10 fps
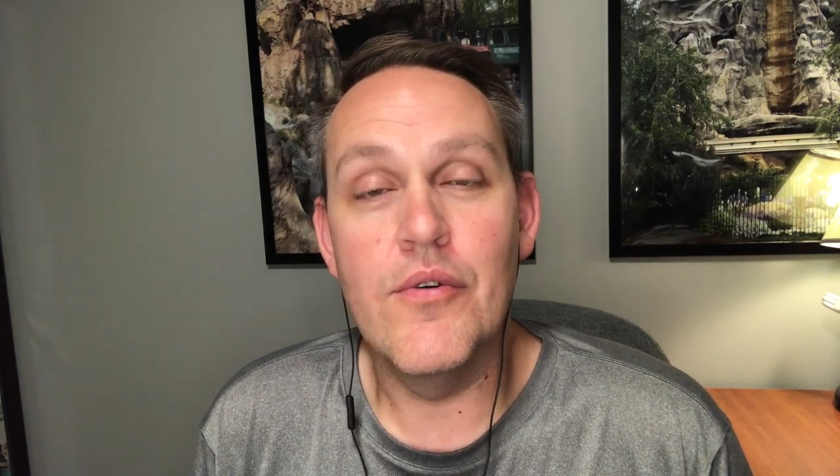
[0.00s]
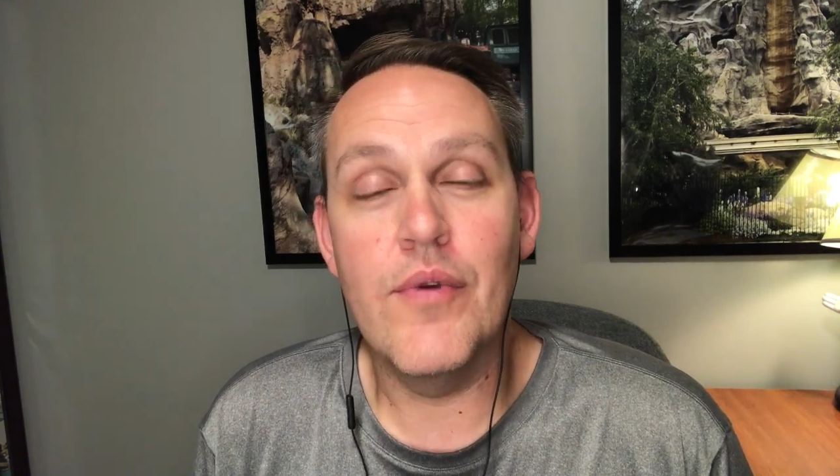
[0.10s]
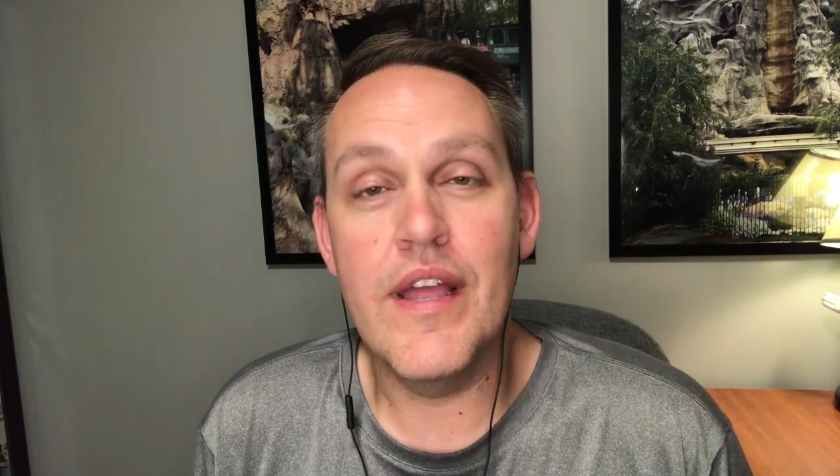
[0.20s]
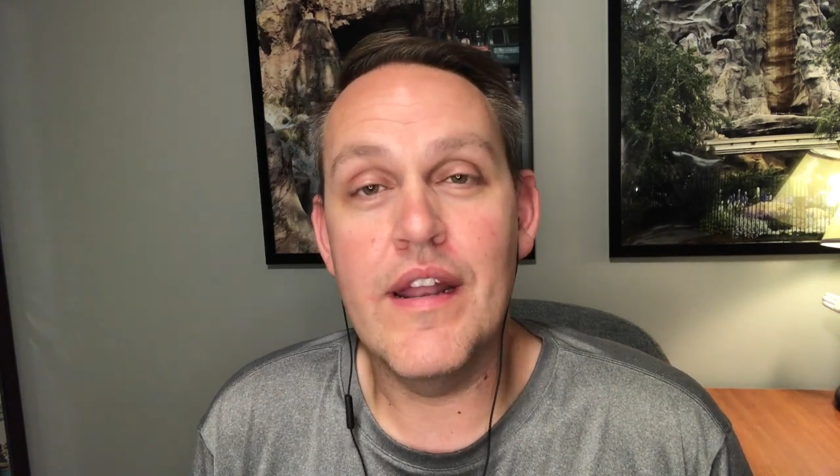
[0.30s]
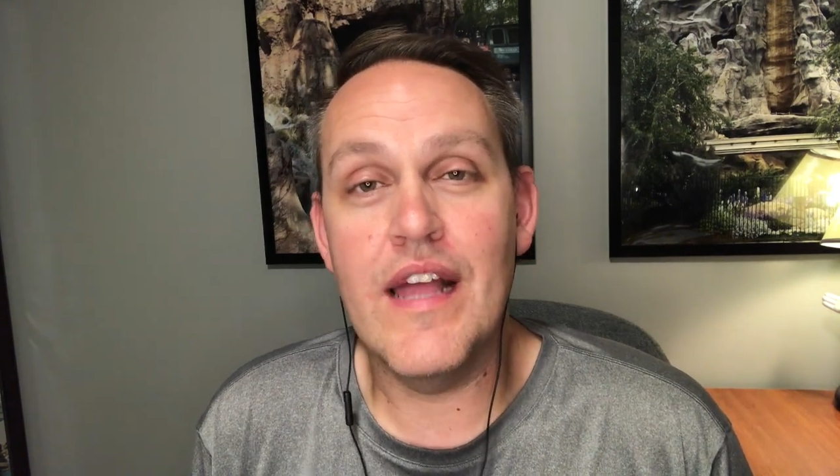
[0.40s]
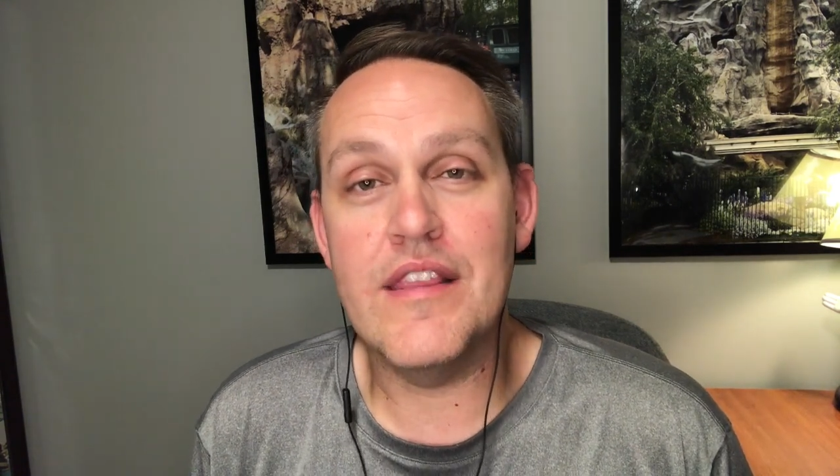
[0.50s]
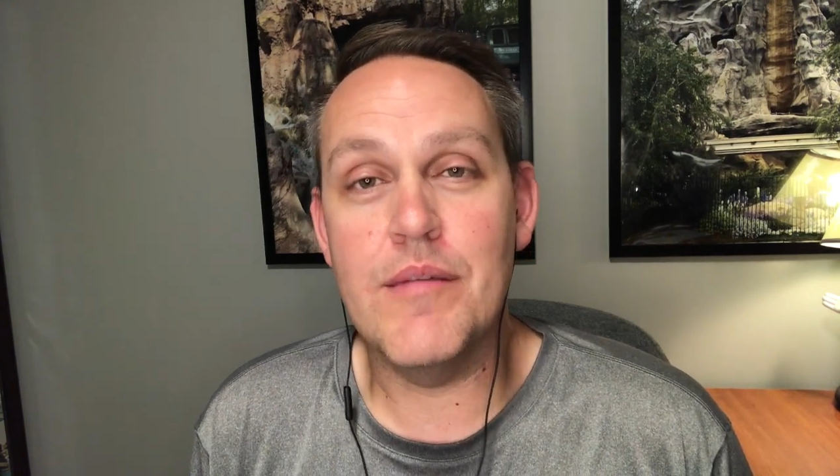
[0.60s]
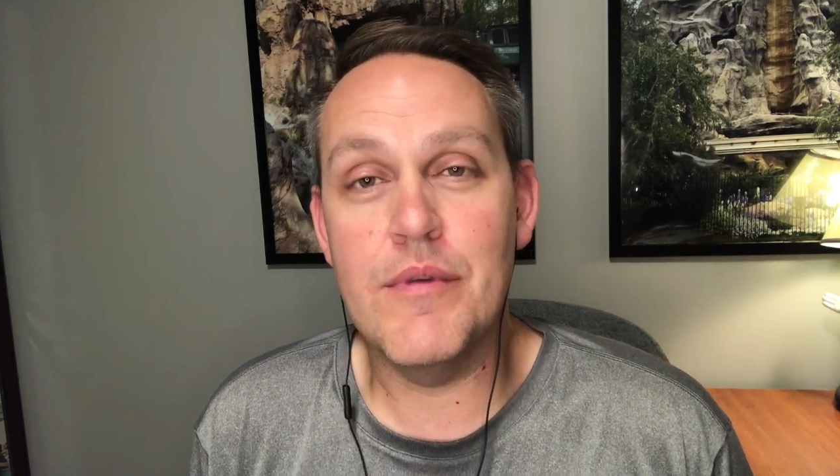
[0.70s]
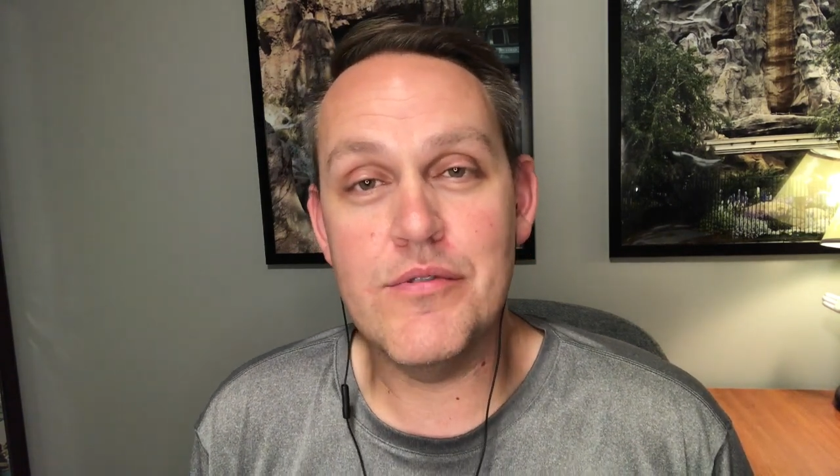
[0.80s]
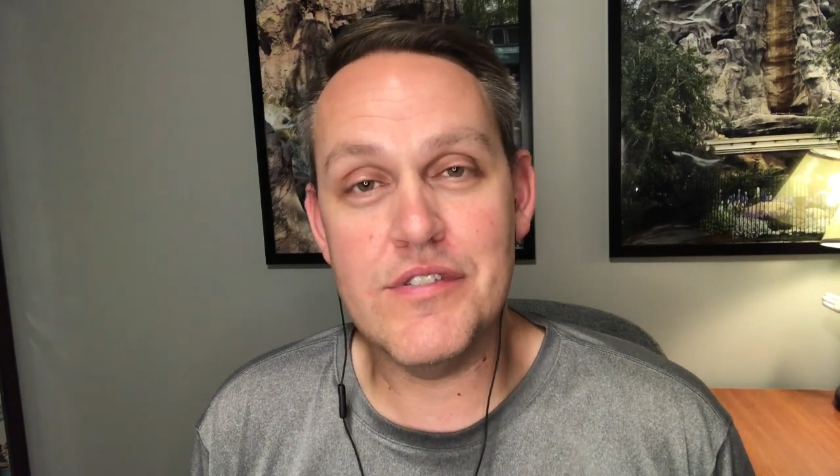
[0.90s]
right at the
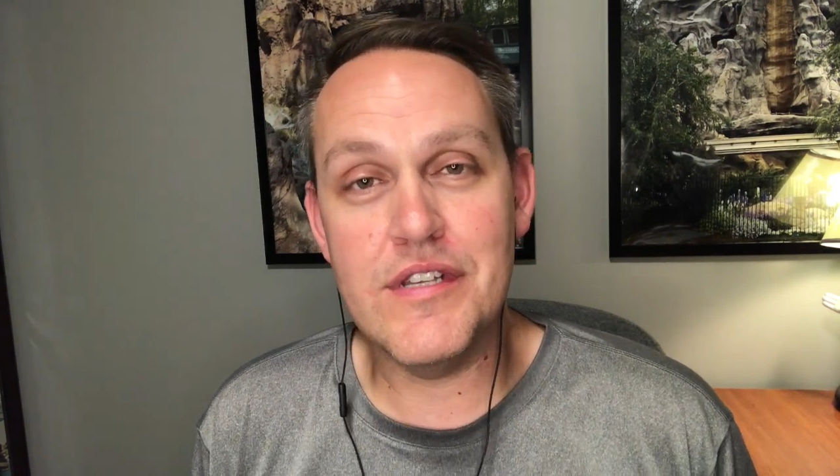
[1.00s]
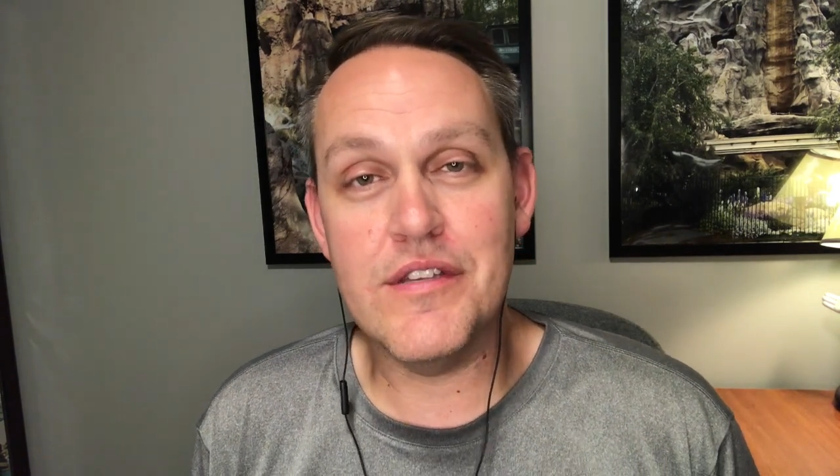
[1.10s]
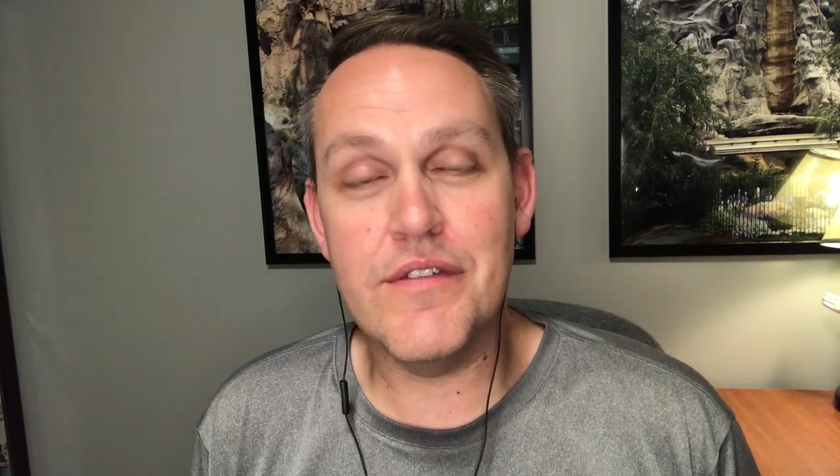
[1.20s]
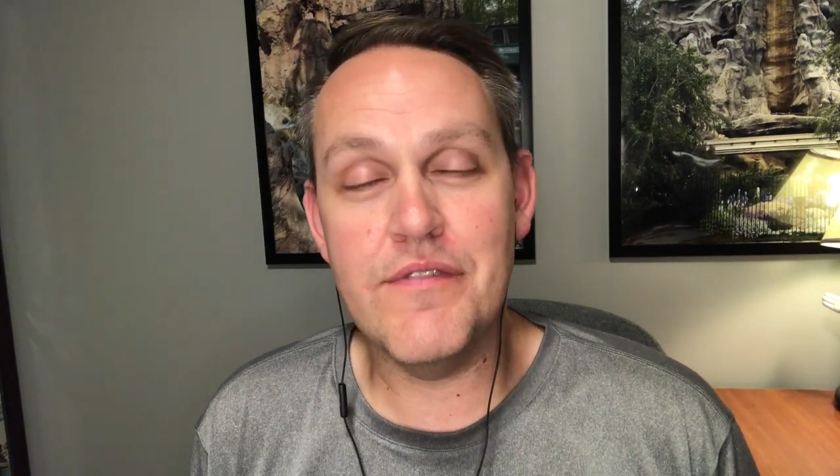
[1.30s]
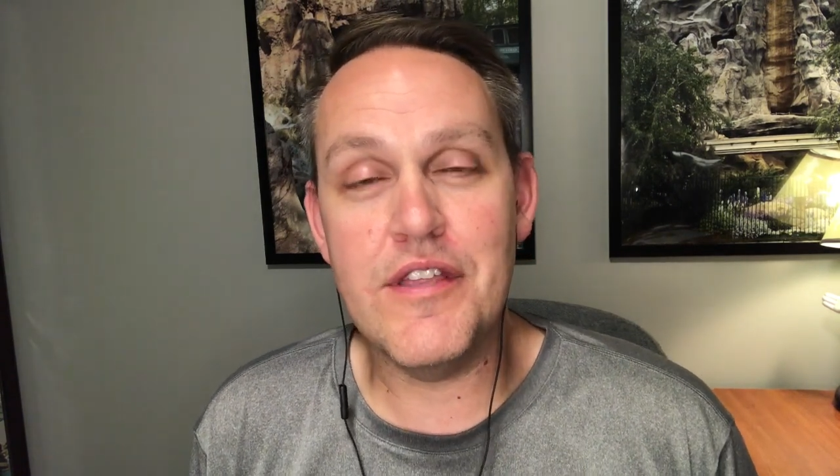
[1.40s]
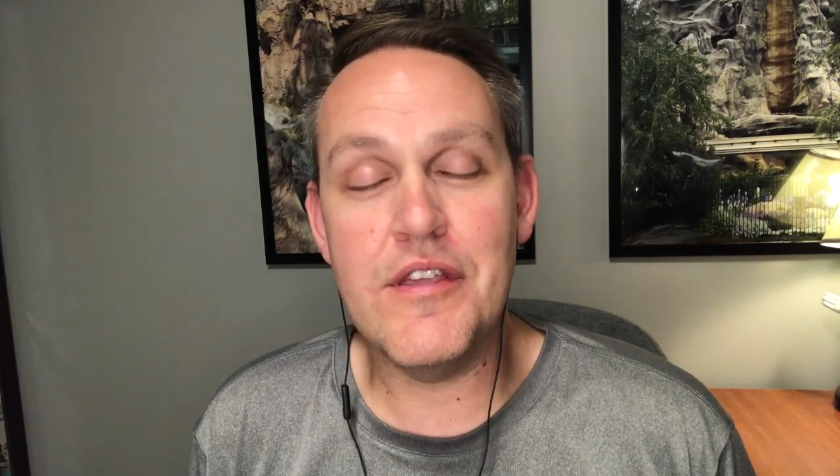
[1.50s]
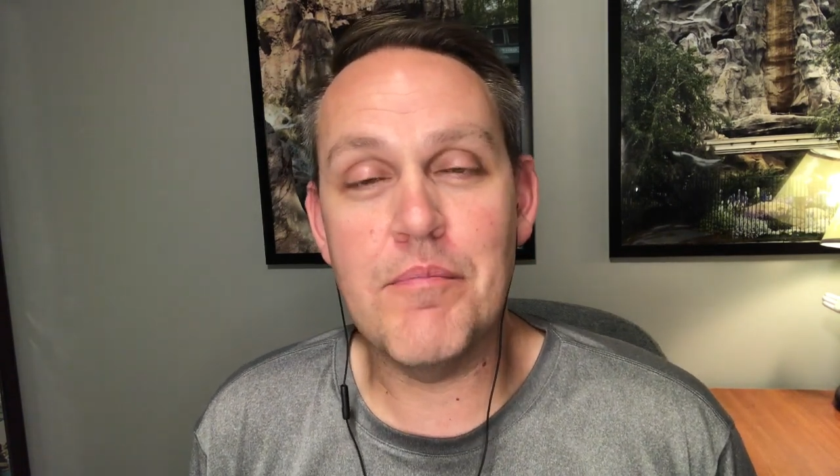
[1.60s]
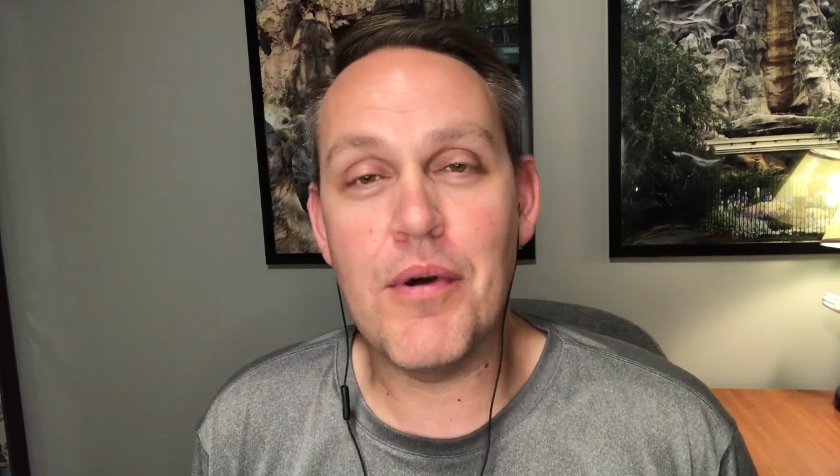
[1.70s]
most inconvenient